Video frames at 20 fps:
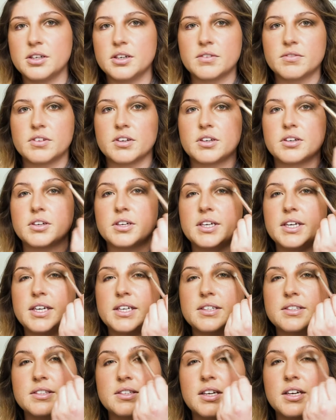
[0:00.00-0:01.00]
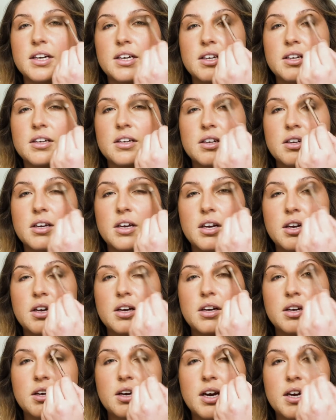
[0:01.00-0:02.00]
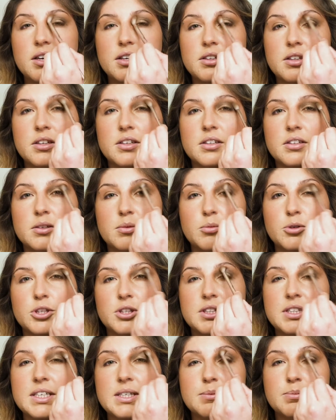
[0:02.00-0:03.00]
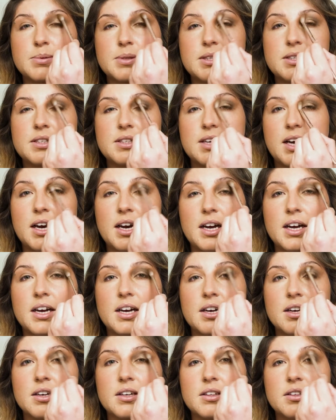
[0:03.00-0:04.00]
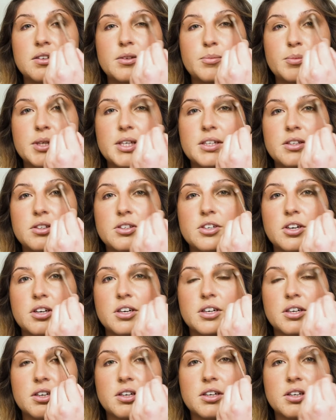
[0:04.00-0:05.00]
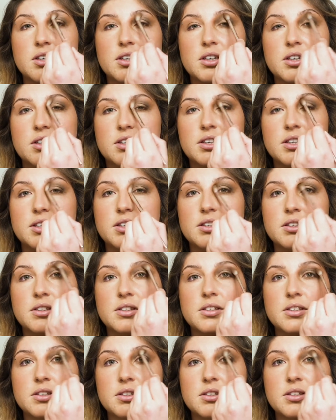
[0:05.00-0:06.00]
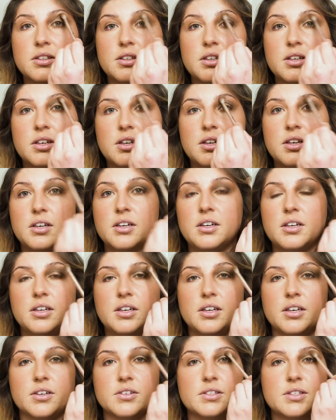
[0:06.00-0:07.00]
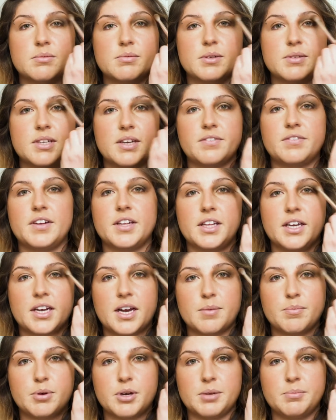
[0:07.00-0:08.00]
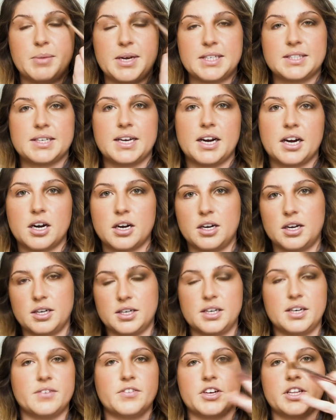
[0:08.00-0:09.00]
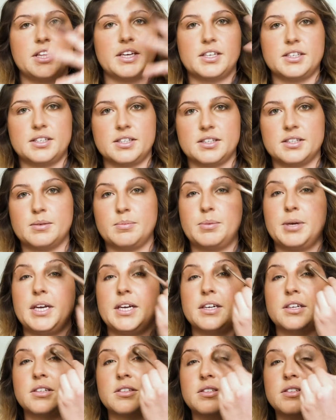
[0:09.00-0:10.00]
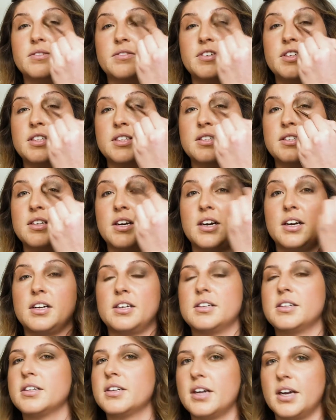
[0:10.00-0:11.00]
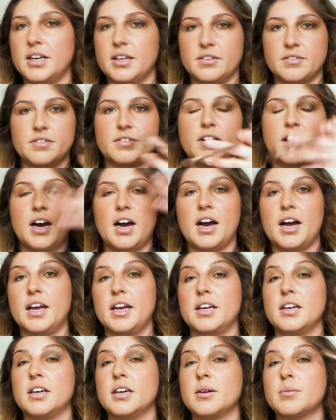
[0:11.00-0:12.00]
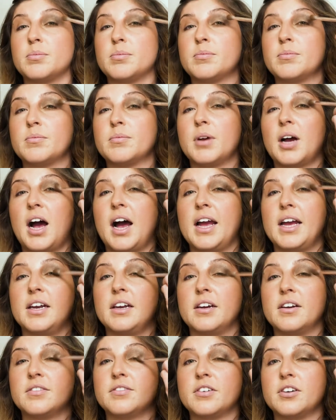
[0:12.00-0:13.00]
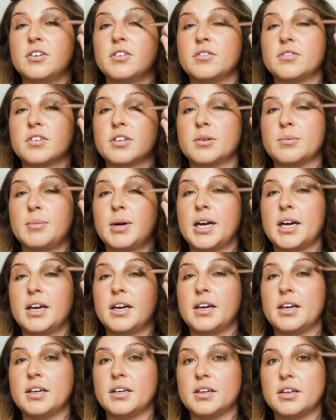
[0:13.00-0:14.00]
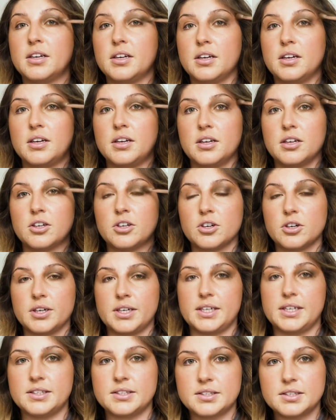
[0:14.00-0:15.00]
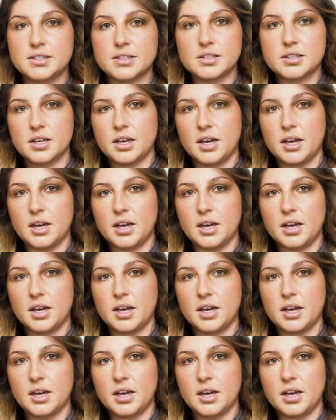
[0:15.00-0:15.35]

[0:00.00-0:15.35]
of the crease and kind of look a little more deep set, a little bit darker. And you know, sometimes I feel like I put mascara on and everything disappears if it's not kind of high enough over my crease